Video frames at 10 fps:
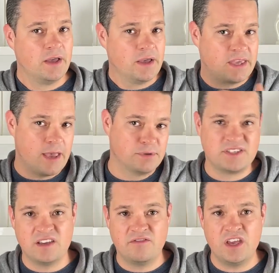cable
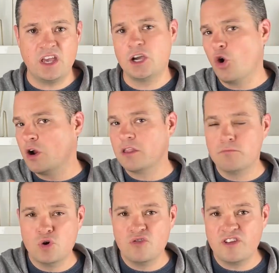TV, going to the
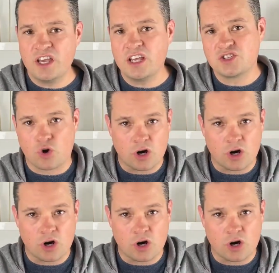movies or a